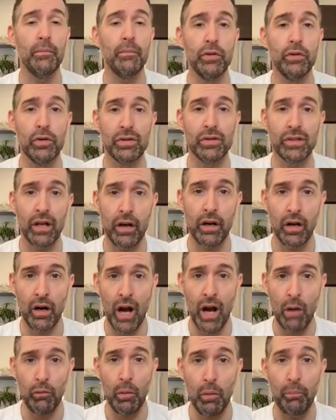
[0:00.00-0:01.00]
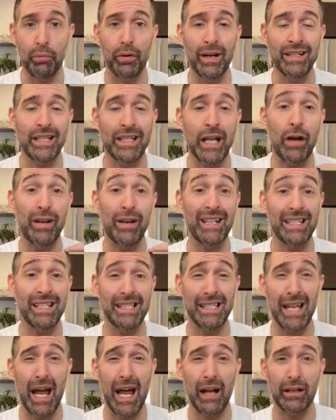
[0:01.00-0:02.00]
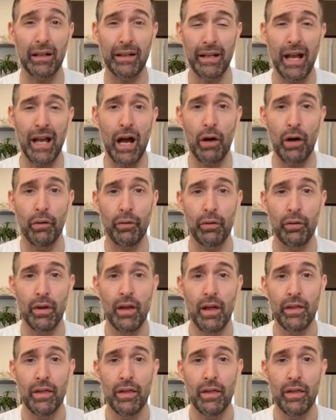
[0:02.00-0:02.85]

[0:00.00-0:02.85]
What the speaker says: newsletter, I will break down exactly how